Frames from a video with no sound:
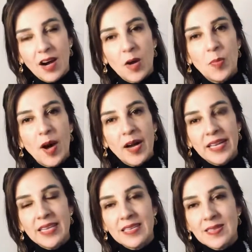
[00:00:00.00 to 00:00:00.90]
our
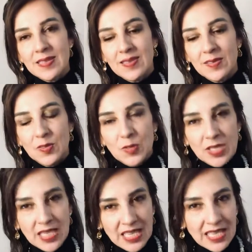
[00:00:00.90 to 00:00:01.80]
bodies, to
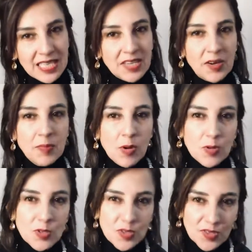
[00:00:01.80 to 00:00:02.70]
knead our
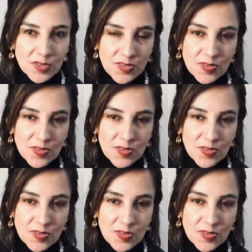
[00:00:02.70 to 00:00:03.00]
emotions,